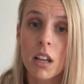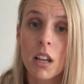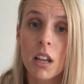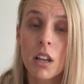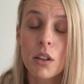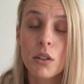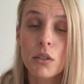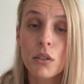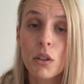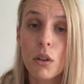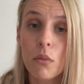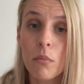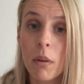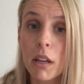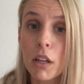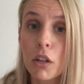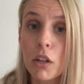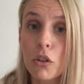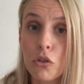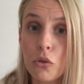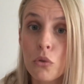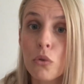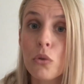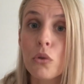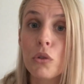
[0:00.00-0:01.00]
So make
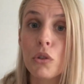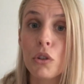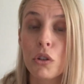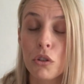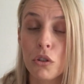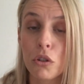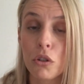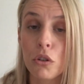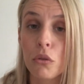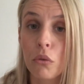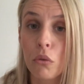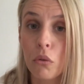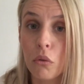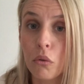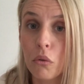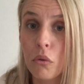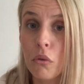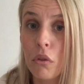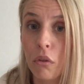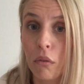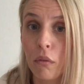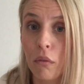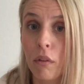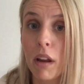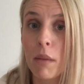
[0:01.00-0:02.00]
sure you do all
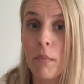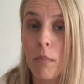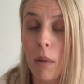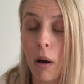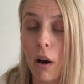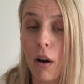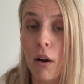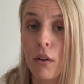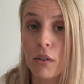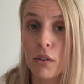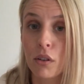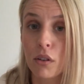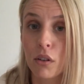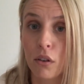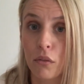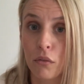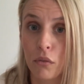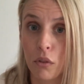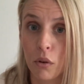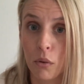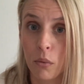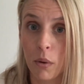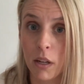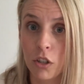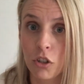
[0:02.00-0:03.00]
three parts of the
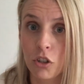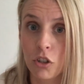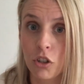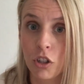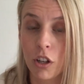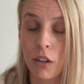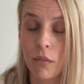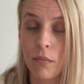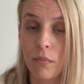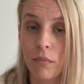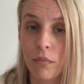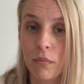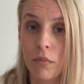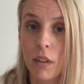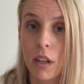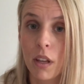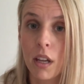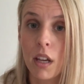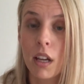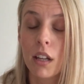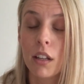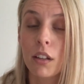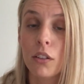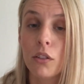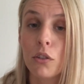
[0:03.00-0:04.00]
question.
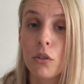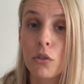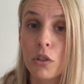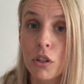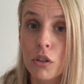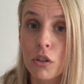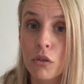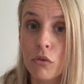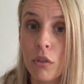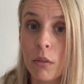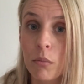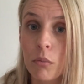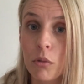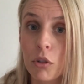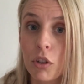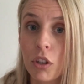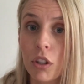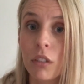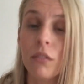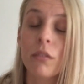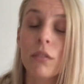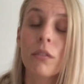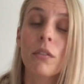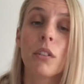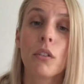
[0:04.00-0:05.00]
Your
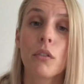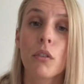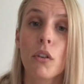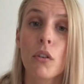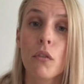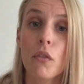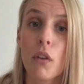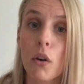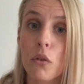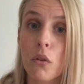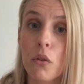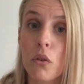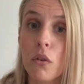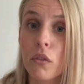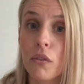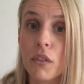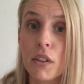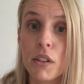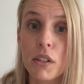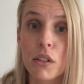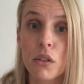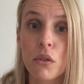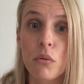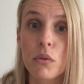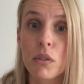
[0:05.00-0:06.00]
description of your vocal
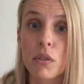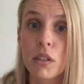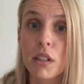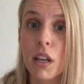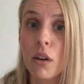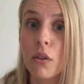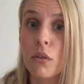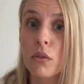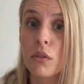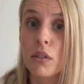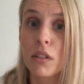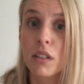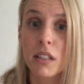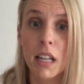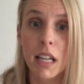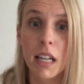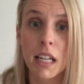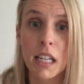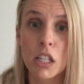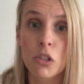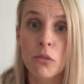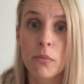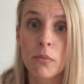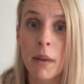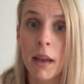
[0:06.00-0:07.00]
physical skills,
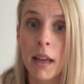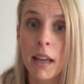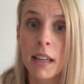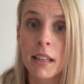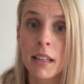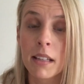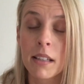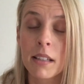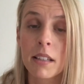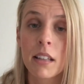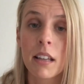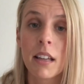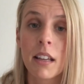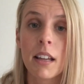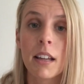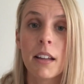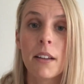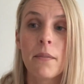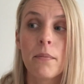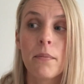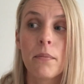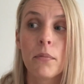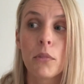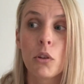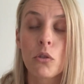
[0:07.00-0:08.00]
stage space,
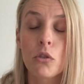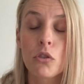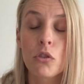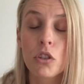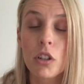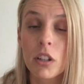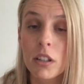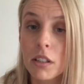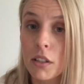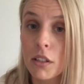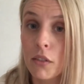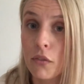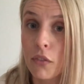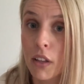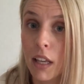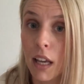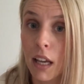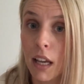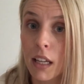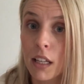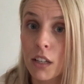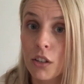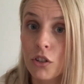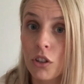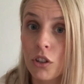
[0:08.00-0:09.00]
your
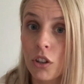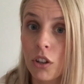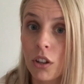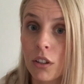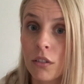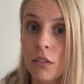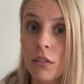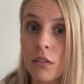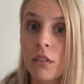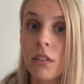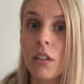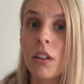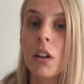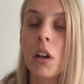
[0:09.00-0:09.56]
justification,